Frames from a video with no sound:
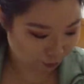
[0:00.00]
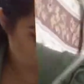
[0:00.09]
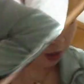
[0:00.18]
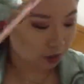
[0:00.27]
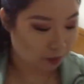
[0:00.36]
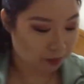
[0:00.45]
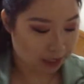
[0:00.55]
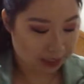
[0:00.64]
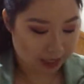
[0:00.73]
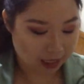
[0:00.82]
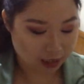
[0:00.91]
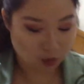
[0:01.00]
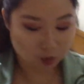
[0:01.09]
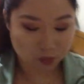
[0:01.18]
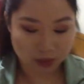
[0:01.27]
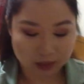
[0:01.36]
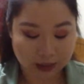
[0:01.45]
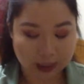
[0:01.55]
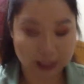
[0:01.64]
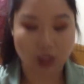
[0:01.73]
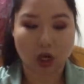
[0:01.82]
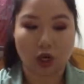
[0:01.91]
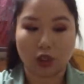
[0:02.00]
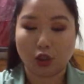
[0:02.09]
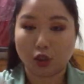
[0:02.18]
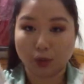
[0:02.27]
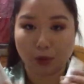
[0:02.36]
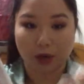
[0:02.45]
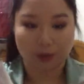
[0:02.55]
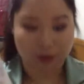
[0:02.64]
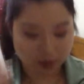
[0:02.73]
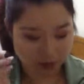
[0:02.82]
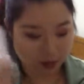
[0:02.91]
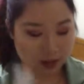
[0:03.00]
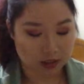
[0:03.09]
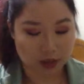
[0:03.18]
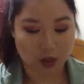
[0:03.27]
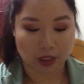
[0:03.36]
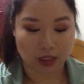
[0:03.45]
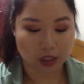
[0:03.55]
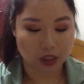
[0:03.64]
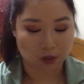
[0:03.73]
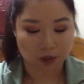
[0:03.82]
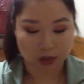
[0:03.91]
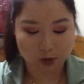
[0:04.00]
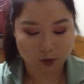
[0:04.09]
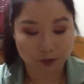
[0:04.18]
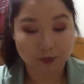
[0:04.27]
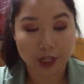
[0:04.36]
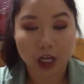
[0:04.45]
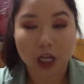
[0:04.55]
So my next one, these are 2 primers. Let's go ahead and start with this one.